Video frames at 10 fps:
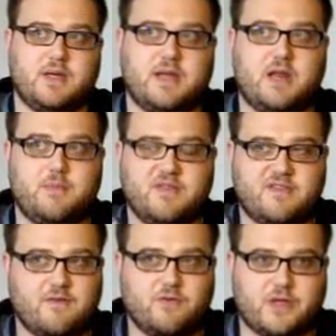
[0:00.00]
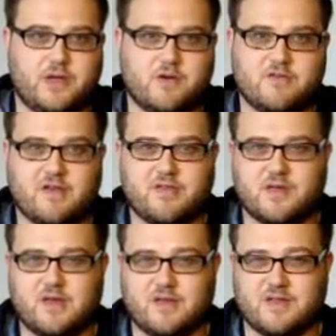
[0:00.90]
It had been several years, I
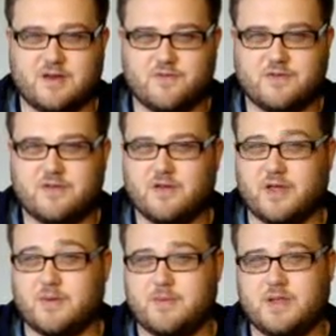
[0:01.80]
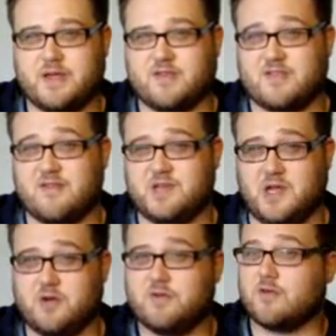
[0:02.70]
think, in the difference here, maybe 7
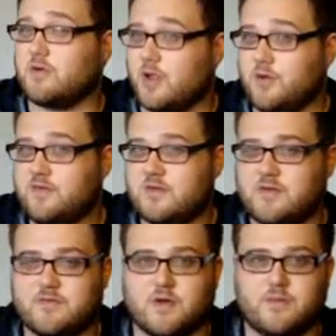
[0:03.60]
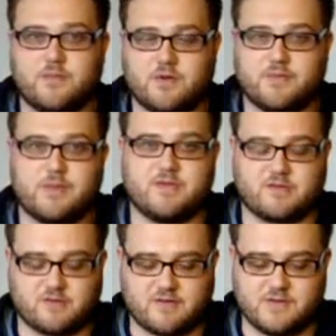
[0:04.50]
years or close, or maybe
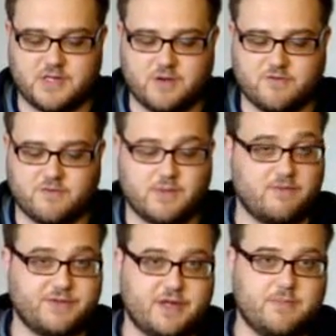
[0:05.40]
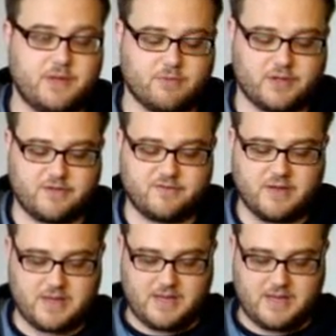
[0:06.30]
6 or 7 years from Evil Dead being released.